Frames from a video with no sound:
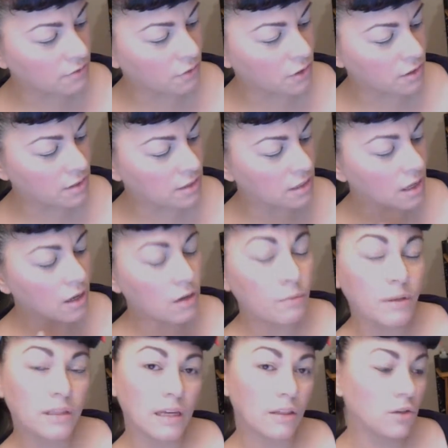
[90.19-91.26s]
far as
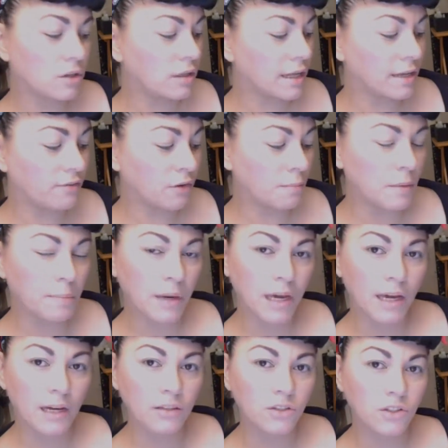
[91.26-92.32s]
what they look like from the
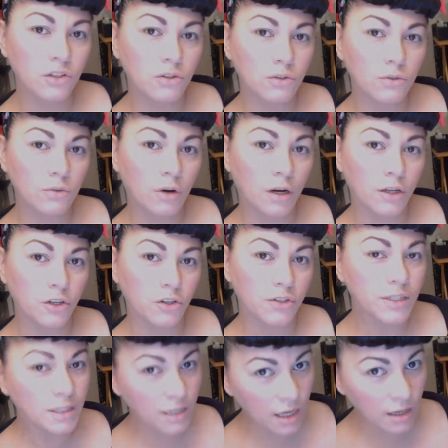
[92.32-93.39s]
pan to on your
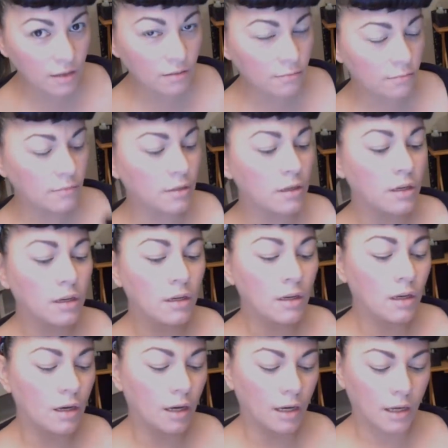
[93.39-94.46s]
skin.
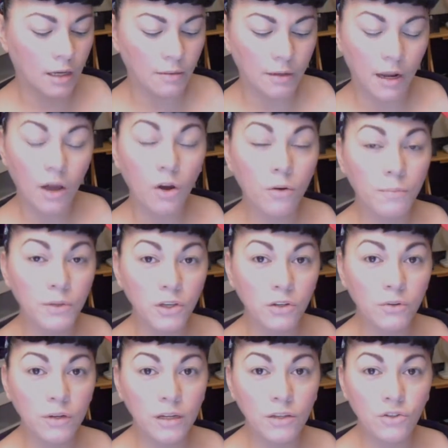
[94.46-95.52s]
And I hope you
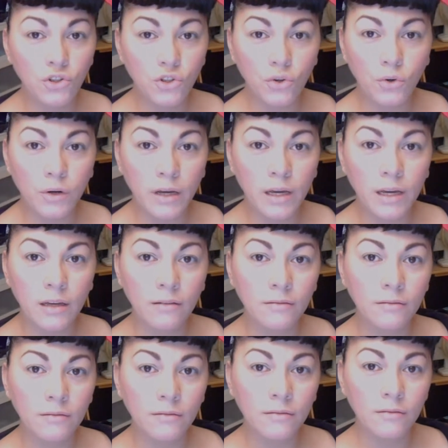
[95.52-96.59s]
enjoy
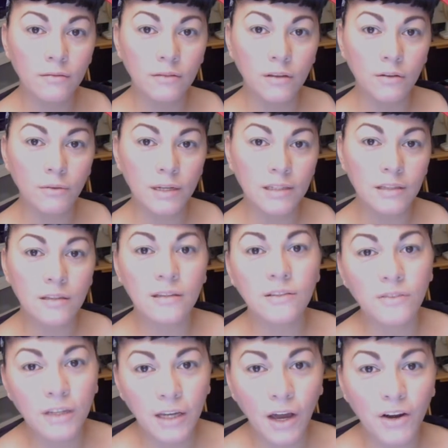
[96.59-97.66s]
the rest of this
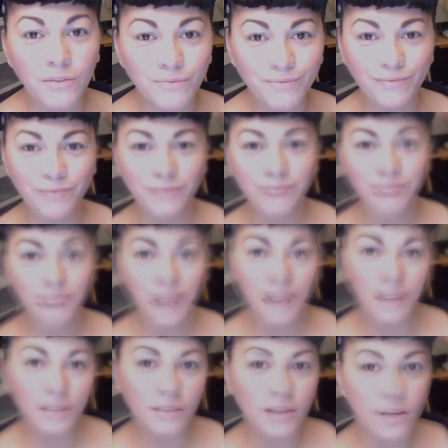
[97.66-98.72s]
video.
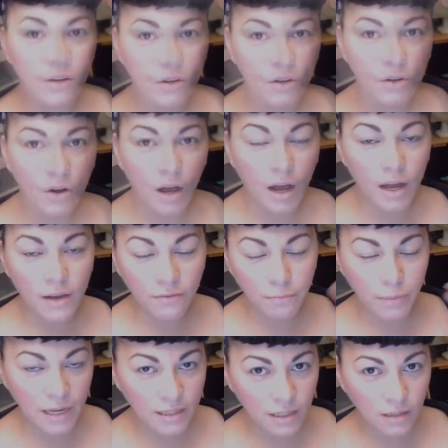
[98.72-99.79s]
Okay, so I
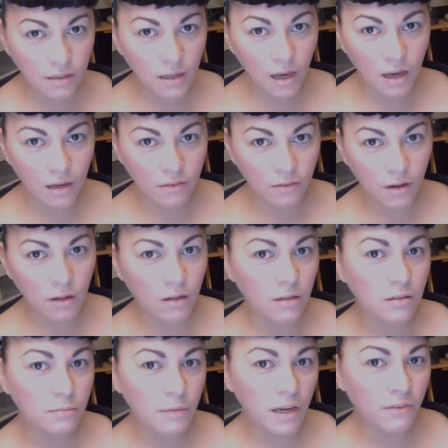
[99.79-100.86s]
basically have all
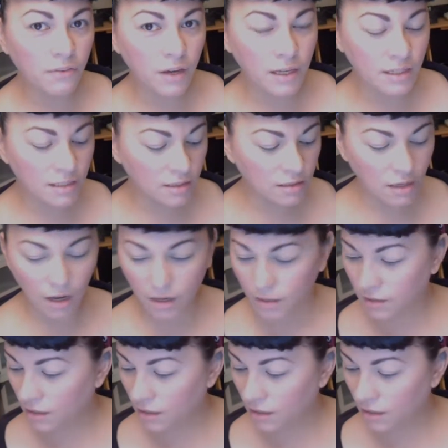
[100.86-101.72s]
of my face done.